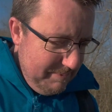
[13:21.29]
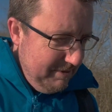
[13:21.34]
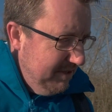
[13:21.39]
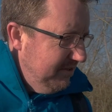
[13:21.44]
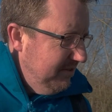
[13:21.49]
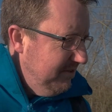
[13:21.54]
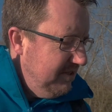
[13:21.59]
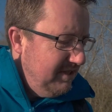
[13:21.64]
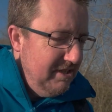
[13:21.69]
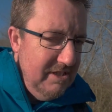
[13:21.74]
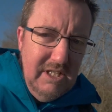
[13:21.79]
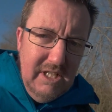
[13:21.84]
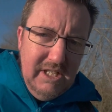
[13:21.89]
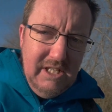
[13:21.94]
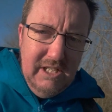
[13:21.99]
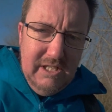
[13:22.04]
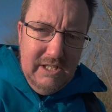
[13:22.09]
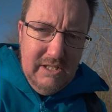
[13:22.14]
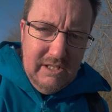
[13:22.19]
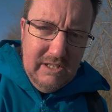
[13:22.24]

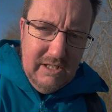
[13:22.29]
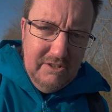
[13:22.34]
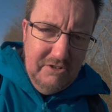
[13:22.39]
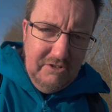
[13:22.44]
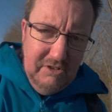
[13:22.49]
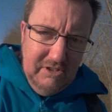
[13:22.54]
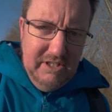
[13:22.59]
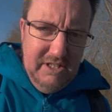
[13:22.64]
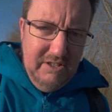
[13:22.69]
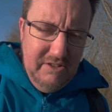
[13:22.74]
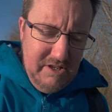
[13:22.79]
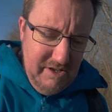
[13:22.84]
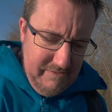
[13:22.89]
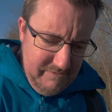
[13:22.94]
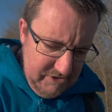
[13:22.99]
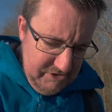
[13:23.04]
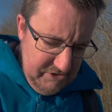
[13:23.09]
and I shall endeavour